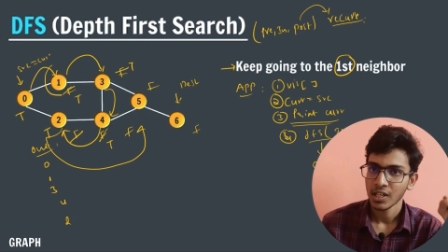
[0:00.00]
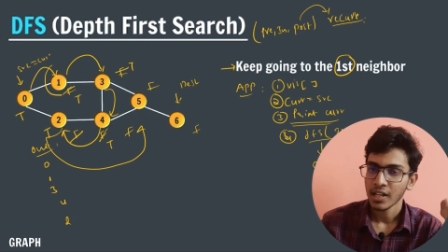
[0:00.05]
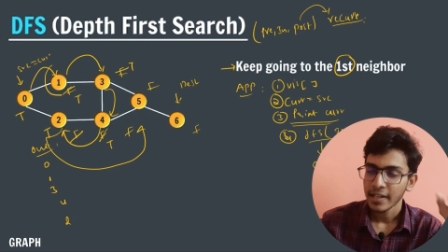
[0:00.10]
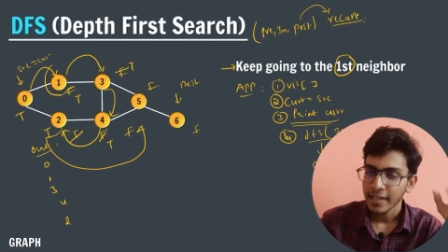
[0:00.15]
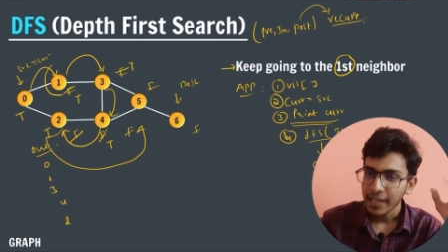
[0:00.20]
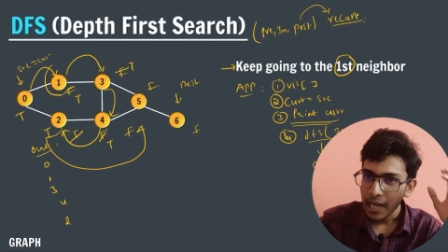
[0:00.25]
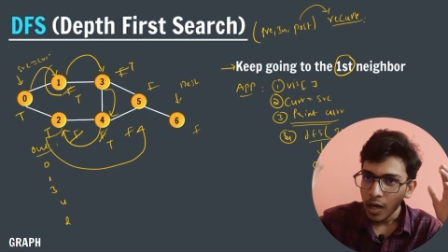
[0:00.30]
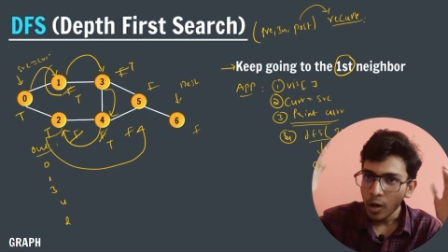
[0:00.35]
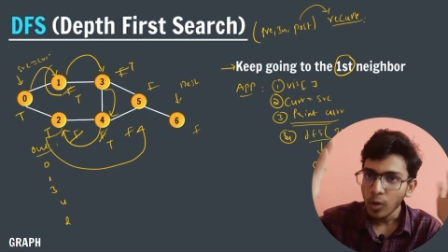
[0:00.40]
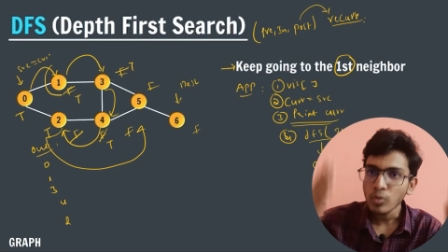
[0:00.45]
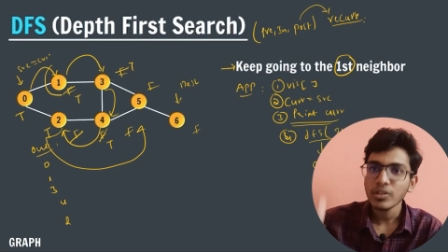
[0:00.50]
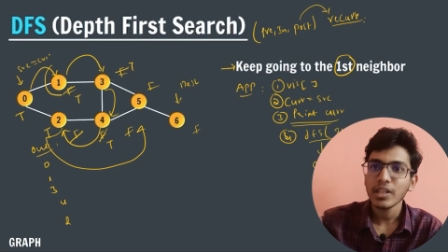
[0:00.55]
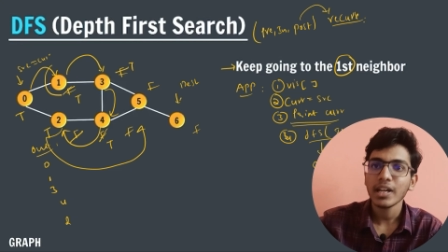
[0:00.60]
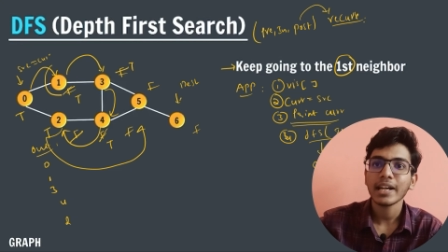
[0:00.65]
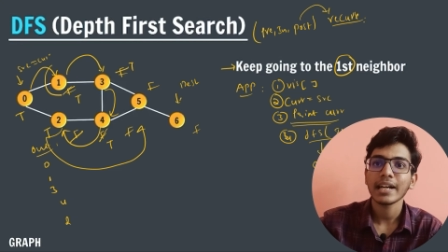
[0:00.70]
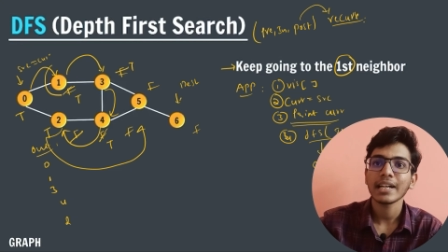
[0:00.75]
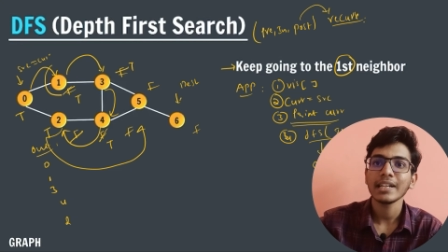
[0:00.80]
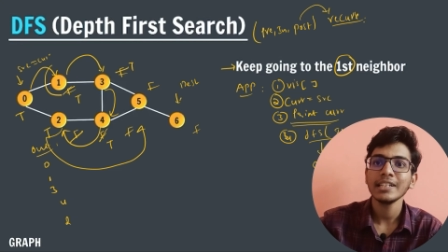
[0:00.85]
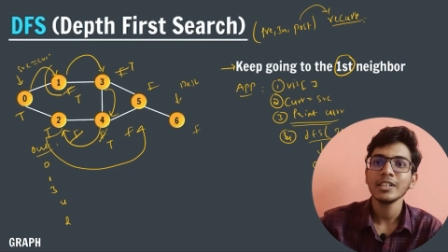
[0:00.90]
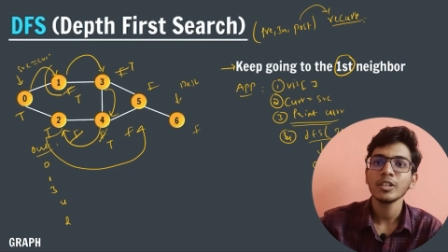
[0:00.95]
Now the
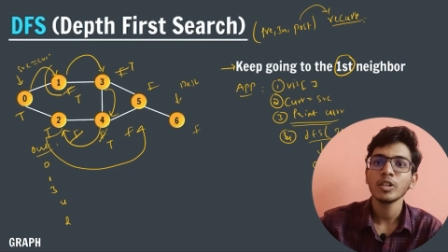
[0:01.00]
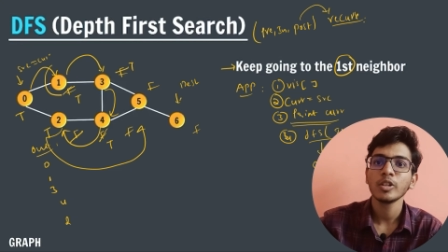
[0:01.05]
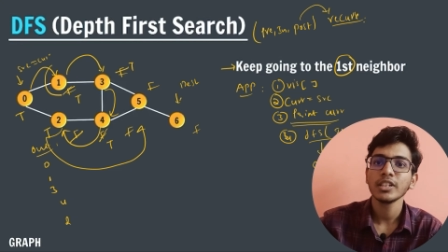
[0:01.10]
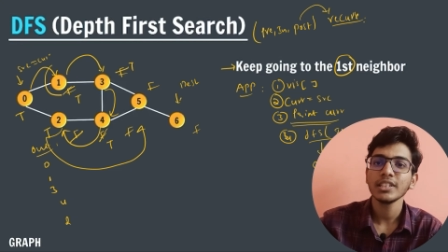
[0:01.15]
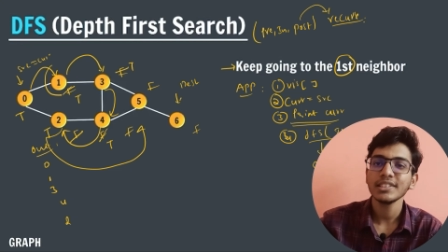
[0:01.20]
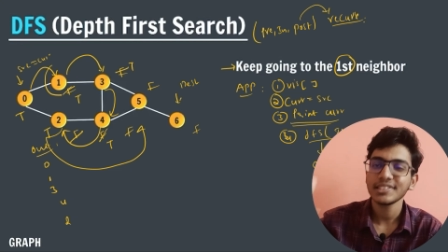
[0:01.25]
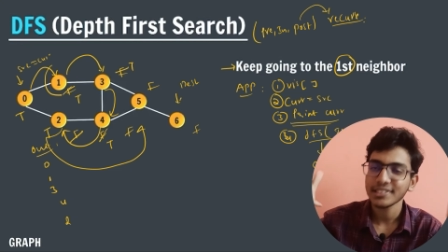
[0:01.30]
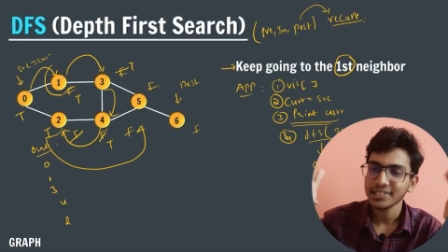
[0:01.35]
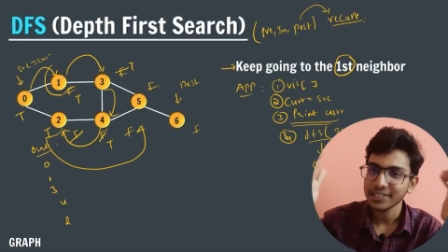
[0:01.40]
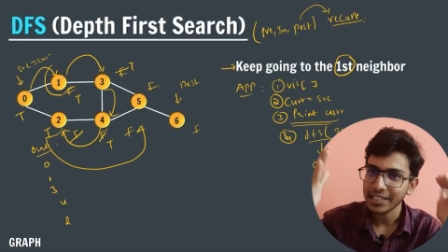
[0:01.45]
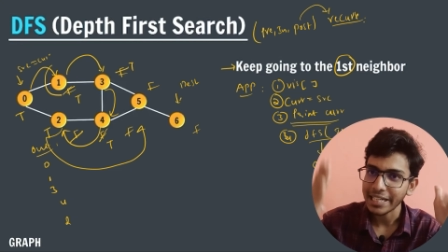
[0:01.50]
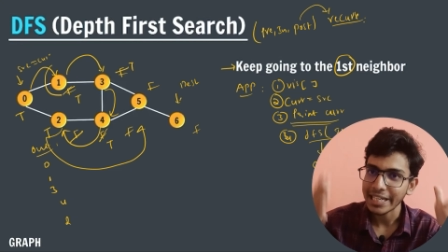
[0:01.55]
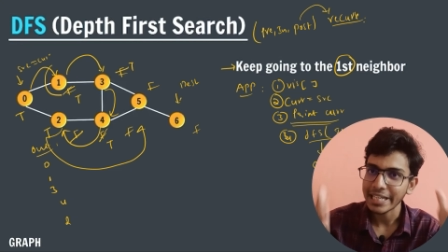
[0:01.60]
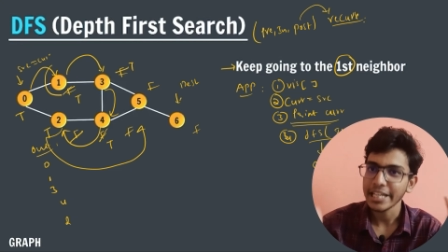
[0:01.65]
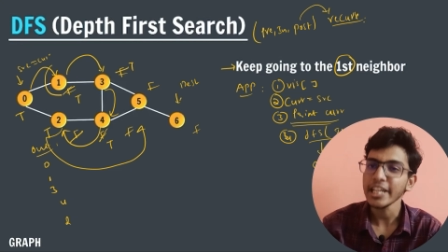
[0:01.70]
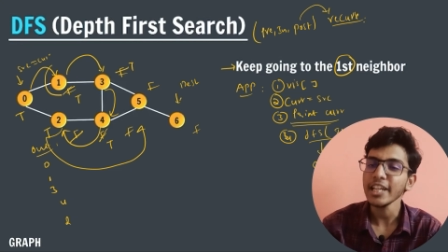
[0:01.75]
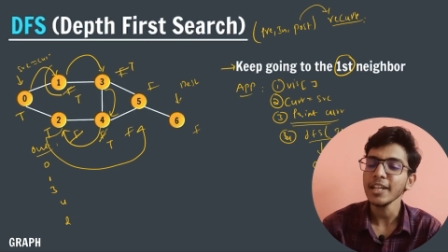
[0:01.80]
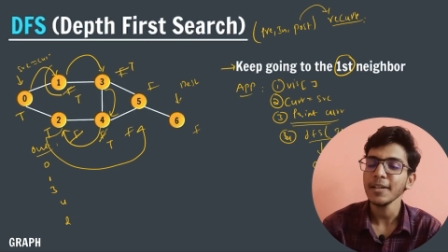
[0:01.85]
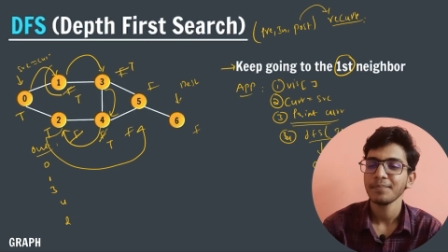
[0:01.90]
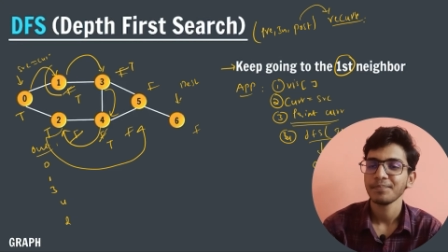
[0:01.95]
current node is
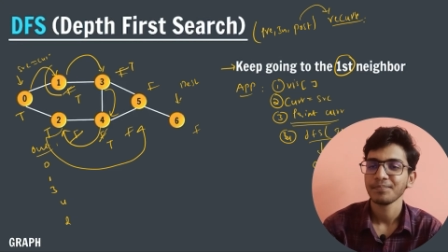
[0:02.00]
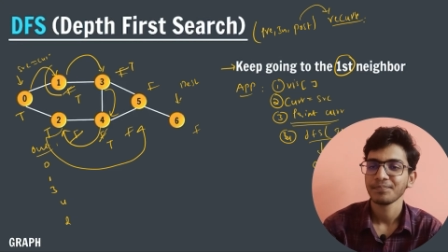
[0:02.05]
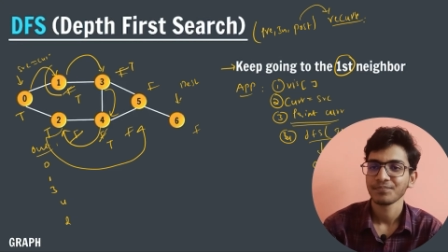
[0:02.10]
3,